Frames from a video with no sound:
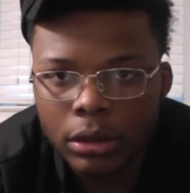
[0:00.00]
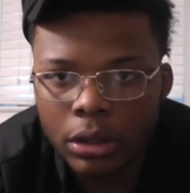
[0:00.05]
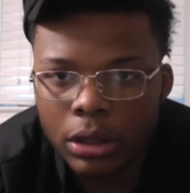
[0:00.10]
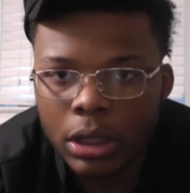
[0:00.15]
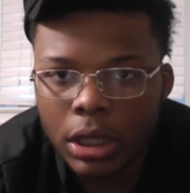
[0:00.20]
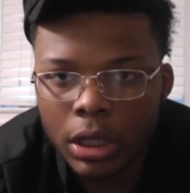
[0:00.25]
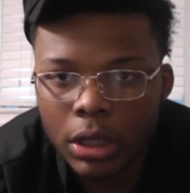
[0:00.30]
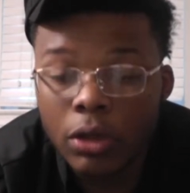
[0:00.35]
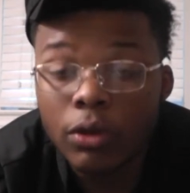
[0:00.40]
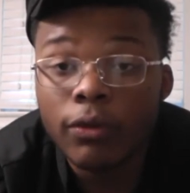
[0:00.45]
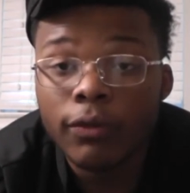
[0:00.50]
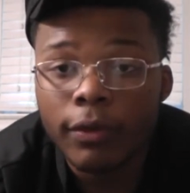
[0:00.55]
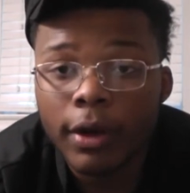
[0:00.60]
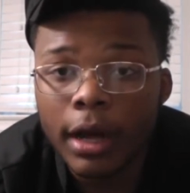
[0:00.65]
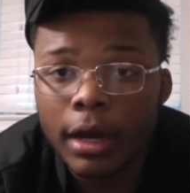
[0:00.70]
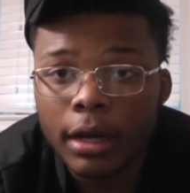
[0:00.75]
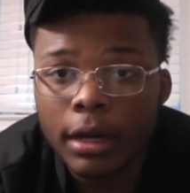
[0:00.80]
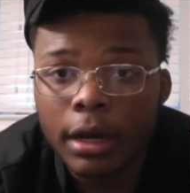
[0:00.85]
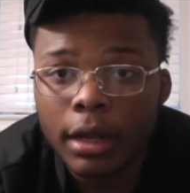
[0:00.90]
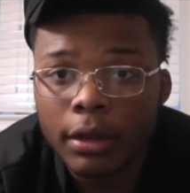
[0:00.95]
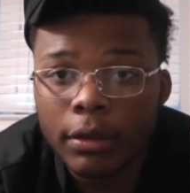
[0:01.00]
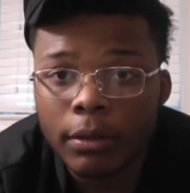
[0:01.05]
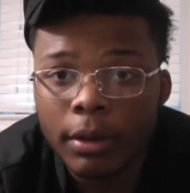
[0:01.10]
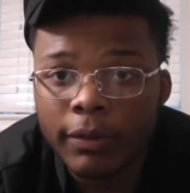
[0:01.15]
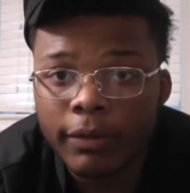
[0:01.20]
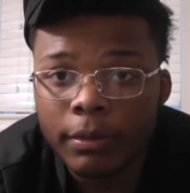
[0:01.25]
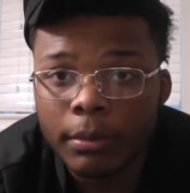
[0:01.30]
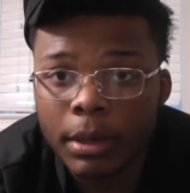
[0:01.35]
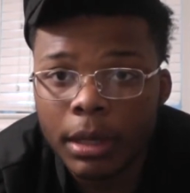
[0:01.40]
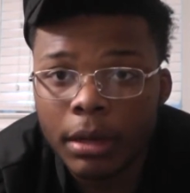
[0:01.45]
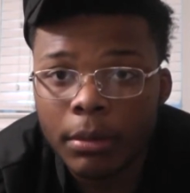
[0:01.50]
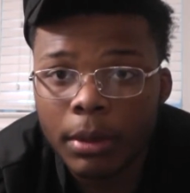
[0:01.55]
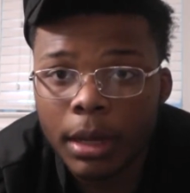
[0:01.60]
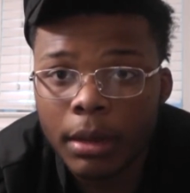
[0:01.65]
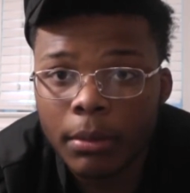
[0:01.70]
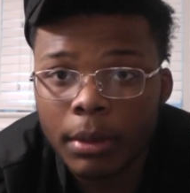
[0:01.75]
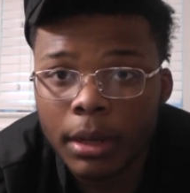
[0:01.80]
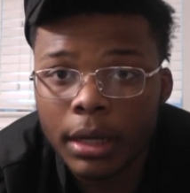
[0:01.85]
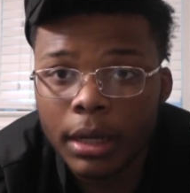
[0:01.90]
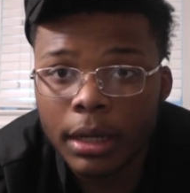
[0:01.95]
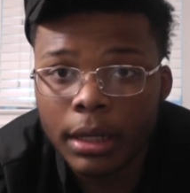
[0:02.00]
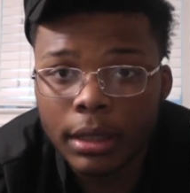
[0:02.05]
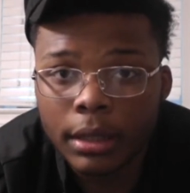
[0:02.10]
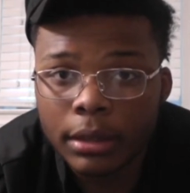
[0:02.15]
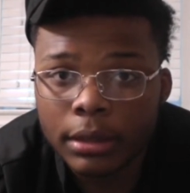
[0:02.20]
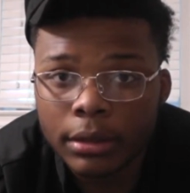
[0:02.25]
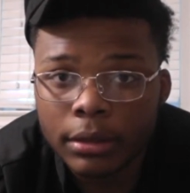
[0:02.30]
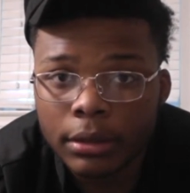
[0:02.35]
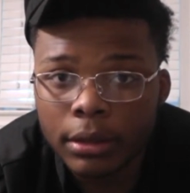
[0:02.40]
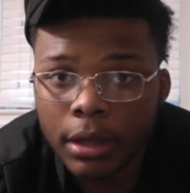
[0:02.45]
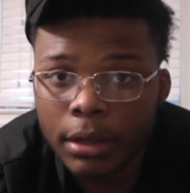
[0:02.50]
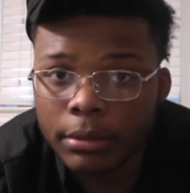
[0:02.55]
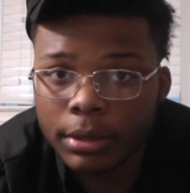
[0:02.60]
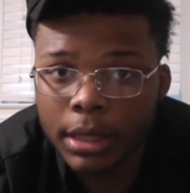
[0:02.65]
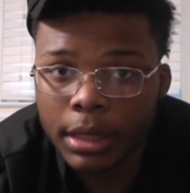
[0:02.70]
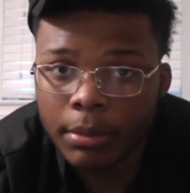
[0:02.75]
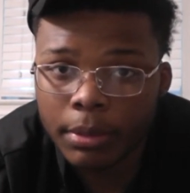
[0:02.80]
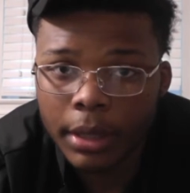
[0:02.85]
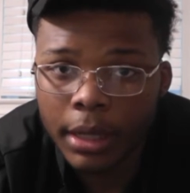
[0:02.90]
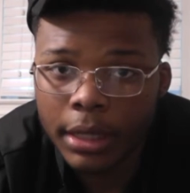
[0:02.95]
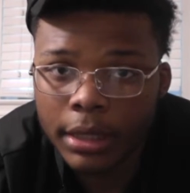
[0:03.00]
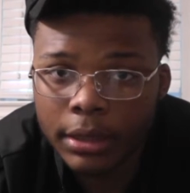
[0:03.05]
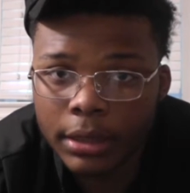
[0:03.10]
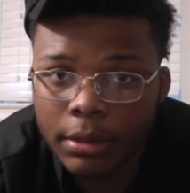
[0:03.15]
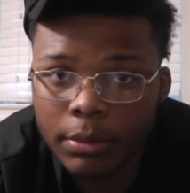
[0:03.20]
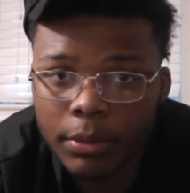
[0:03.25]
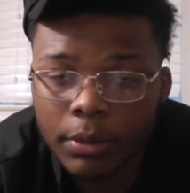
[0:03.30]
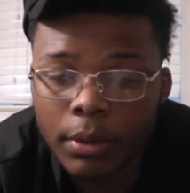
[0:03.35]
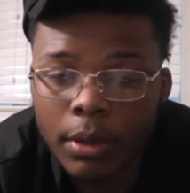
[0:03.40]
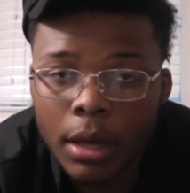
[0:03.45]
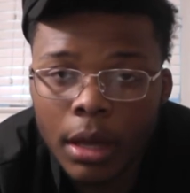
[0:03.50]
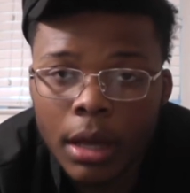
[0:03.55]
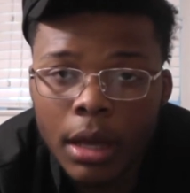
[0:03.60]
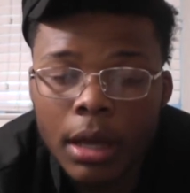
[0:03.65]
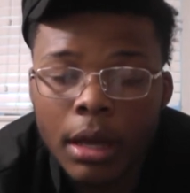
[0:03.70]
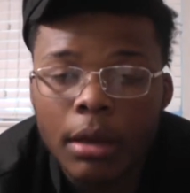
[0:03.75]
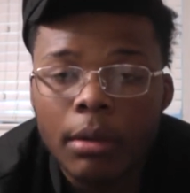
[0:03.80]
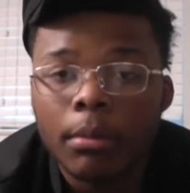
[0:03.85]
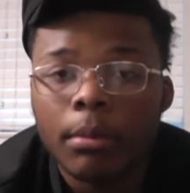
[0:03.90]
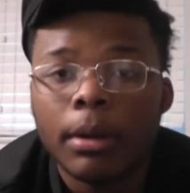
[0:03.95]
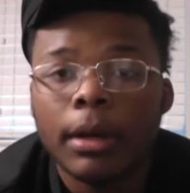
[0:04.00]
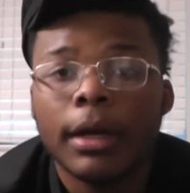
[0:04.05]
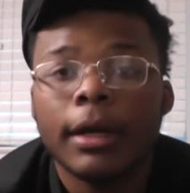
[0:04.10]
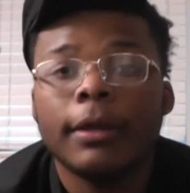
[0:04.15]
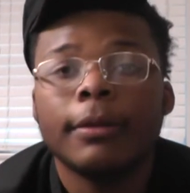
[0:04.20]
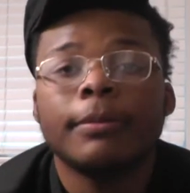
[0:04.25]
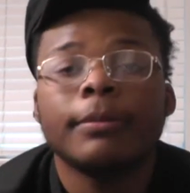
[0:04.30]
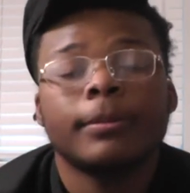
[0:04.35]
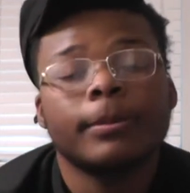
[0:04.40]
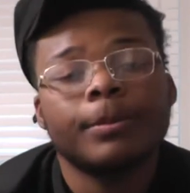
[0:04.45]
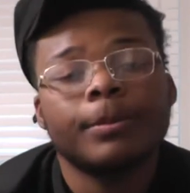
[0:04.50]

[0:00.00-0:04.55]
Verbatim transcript: Then you find another way for me to make money. You know what I'm saying? Plain and simple. But